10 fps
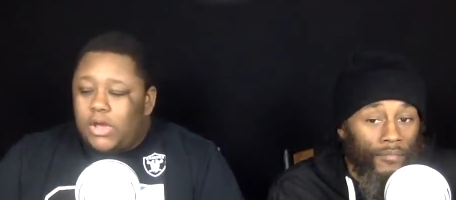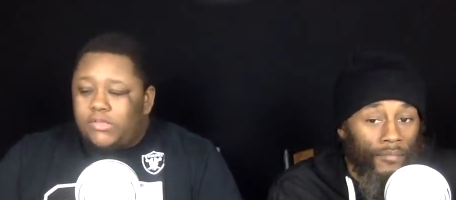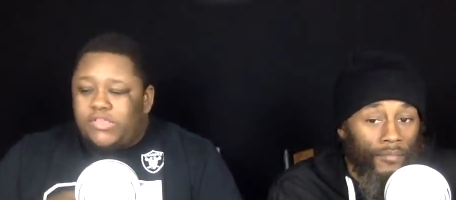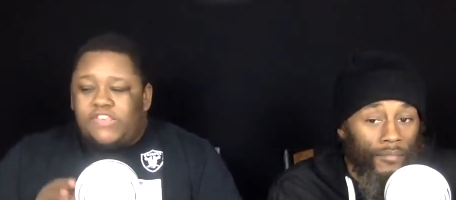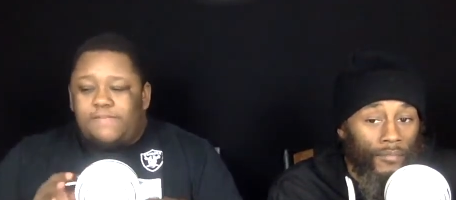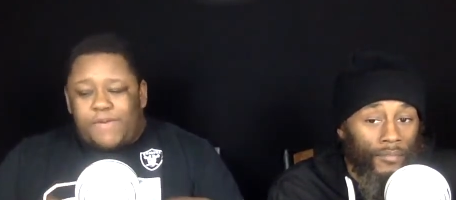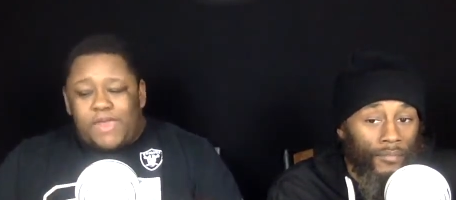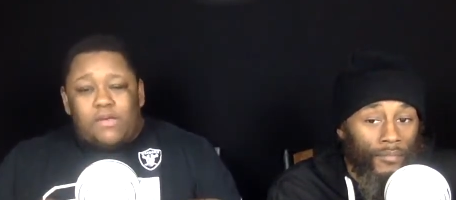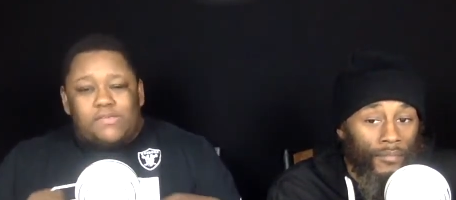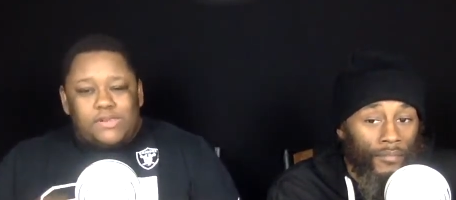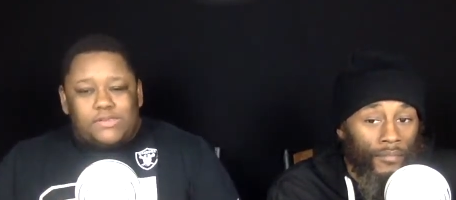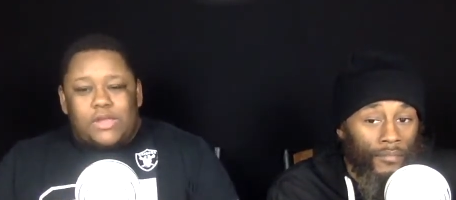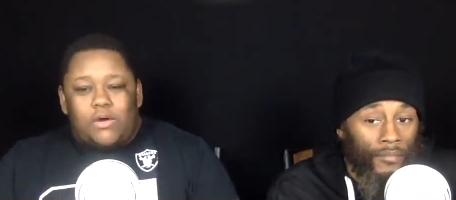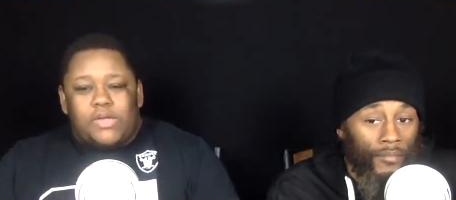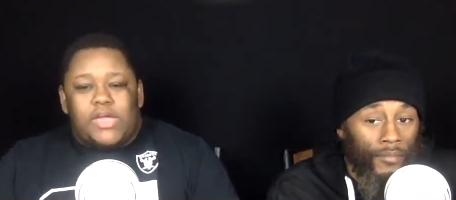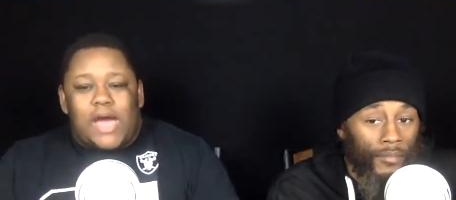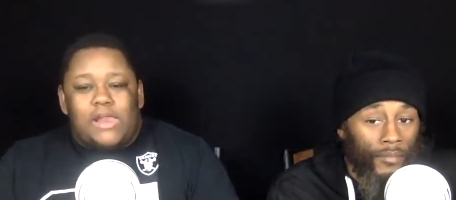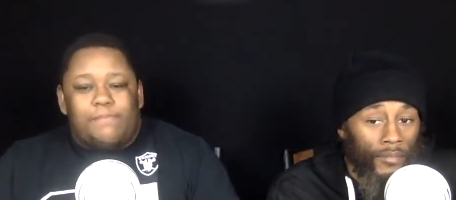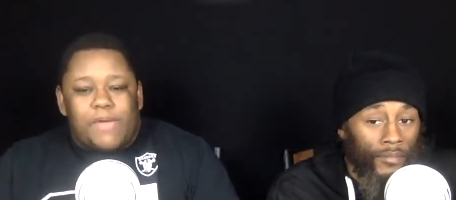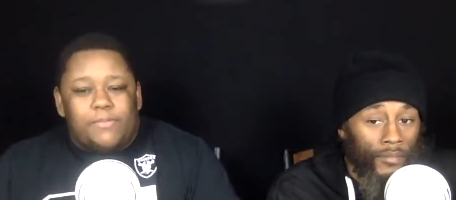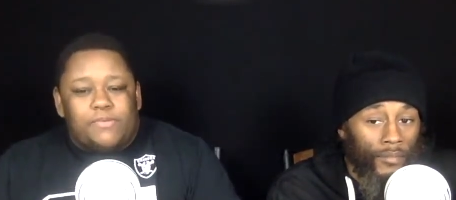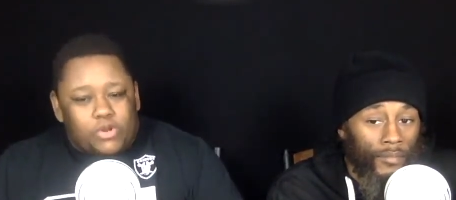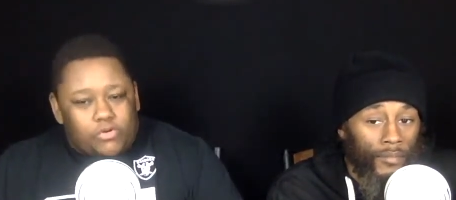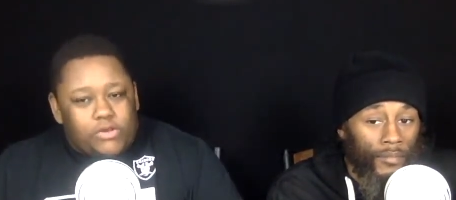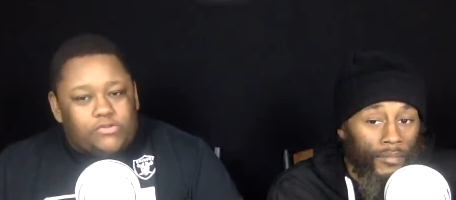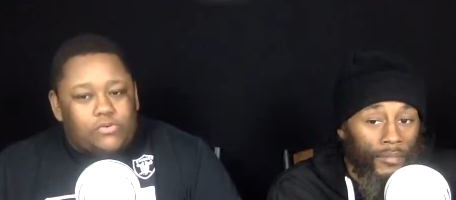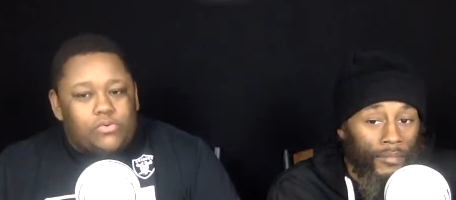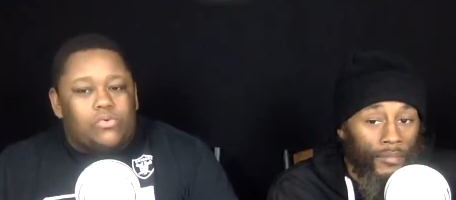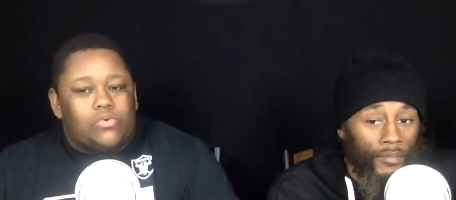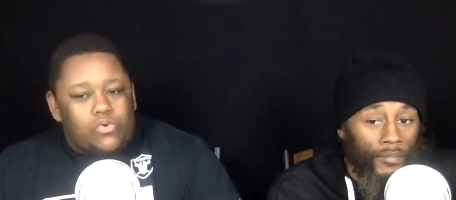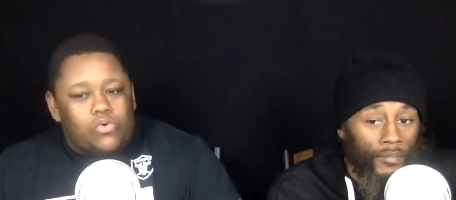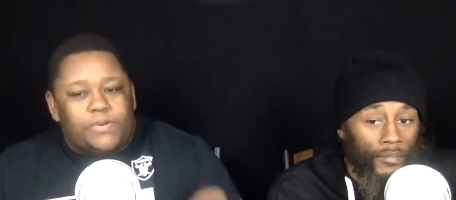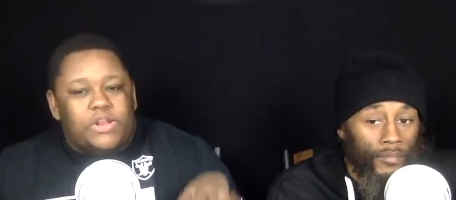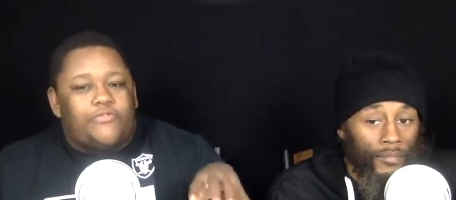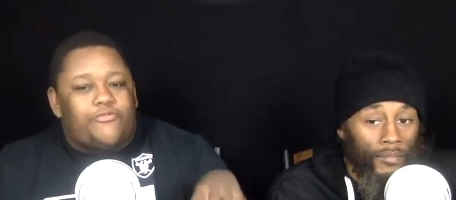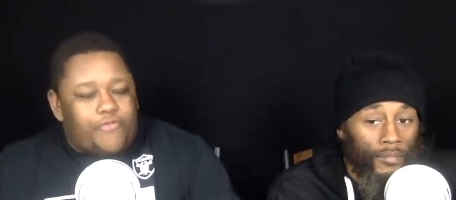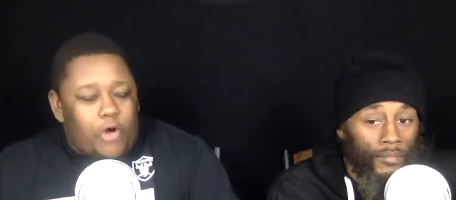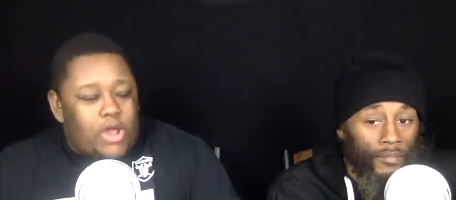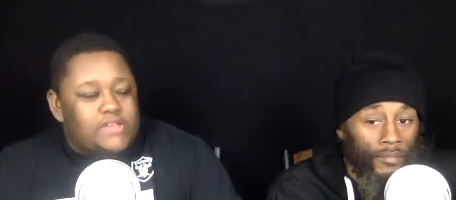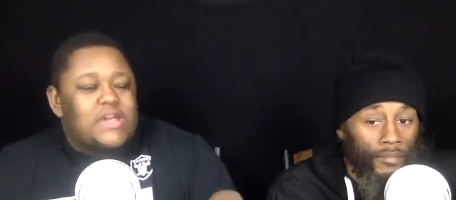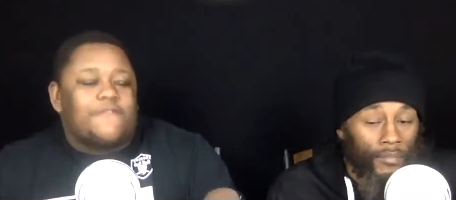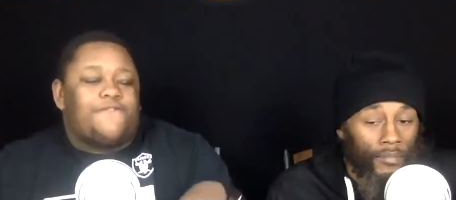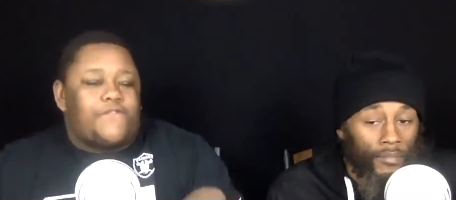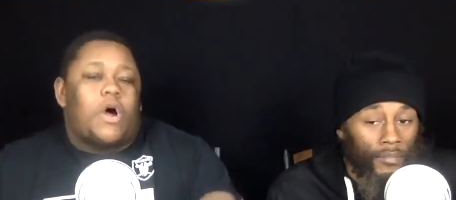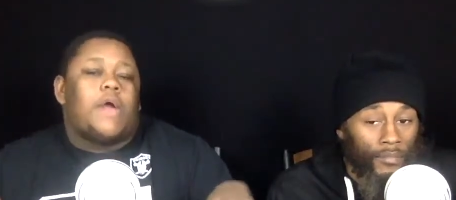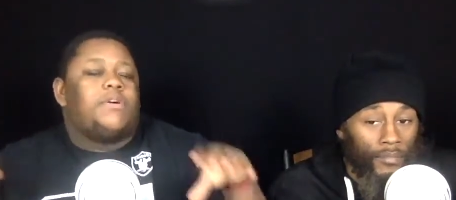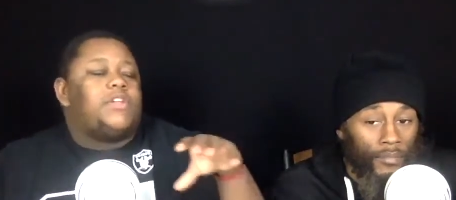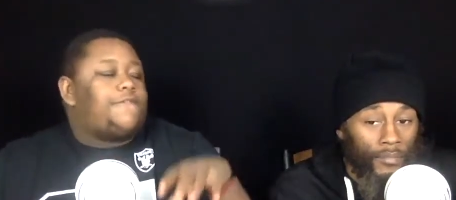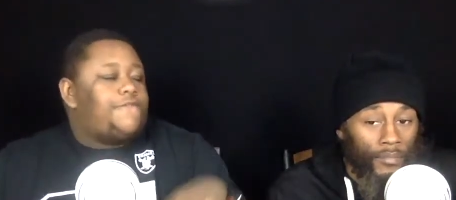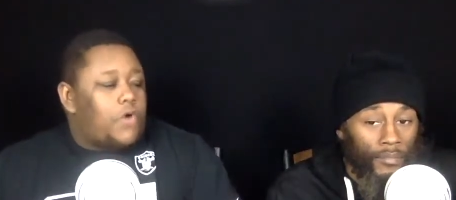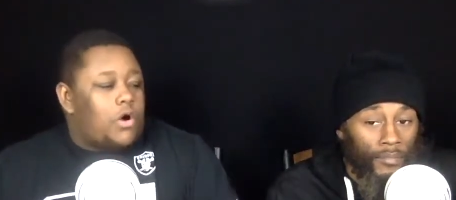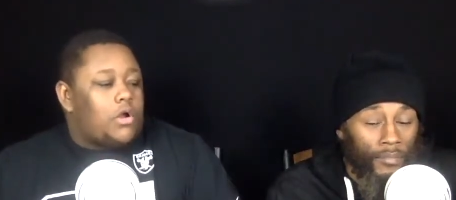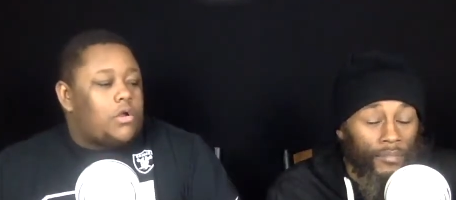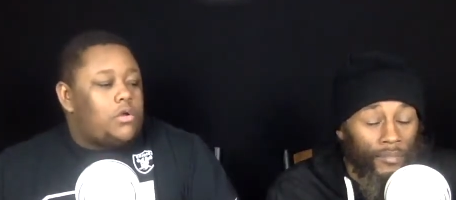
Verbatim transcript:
Speaker 1: these parents need to think, okay, Alabama's a great school, cool, but it's far. It's not far, but it's far